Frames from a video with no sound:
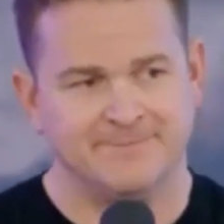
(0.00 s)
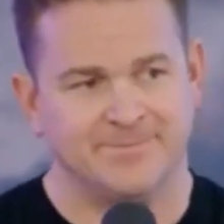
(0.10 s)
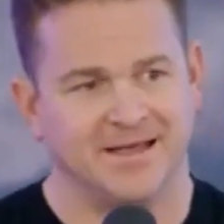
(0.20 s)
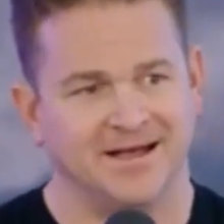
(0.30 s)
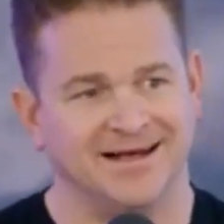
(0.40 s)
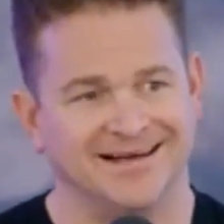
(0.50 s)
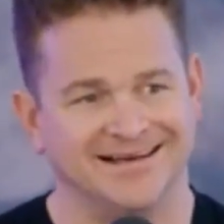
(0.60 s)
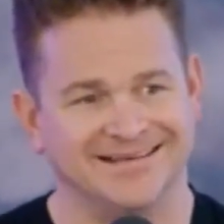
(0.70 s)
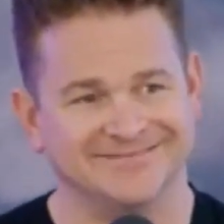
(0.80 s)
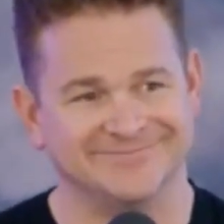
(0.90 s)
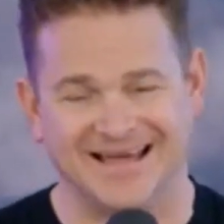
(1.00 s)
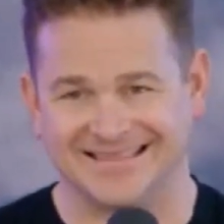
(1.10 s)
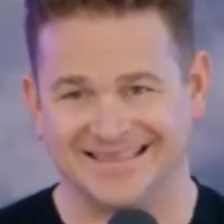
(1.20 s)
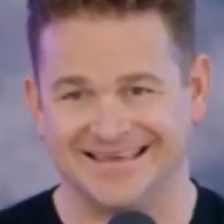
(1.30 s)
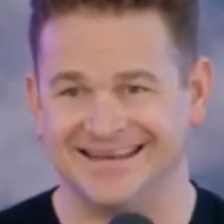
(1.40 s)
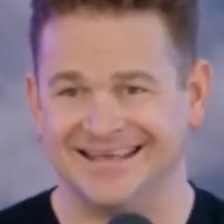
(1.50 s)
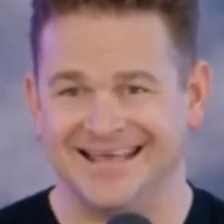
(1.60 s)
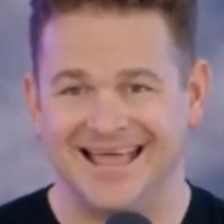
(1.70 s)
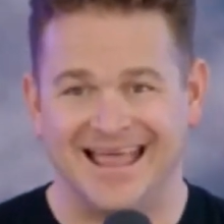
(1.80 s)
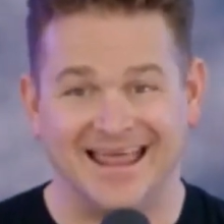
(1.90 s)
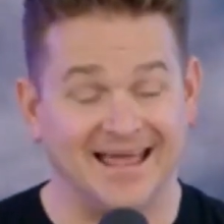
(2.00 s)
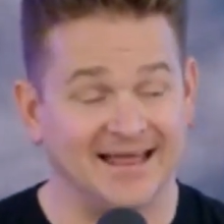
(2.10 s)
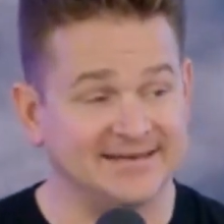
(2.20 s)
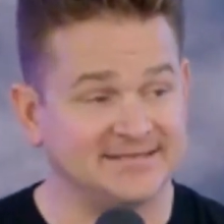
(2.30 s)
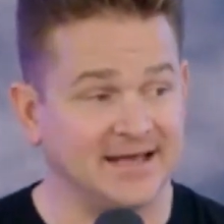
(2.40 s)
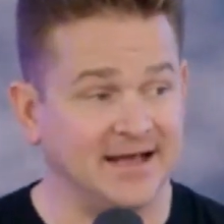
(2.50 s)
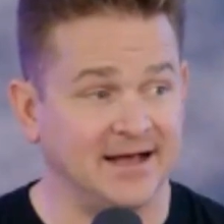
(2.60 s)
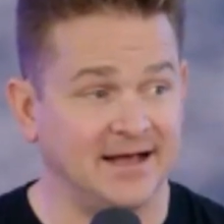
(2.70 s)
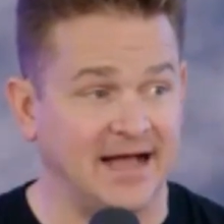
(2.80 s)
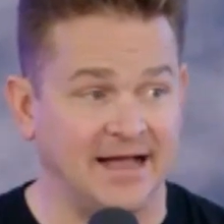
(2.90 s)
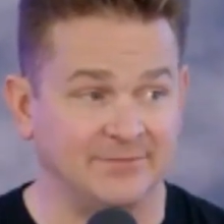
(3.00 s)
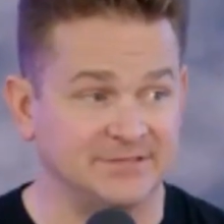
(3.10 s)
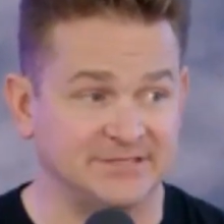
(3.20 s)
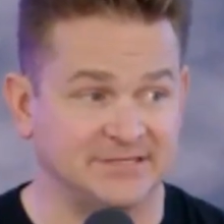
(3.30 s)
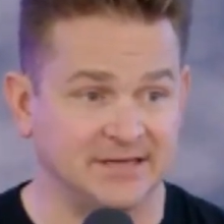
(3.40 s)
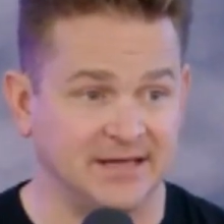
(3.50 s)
back then. And I was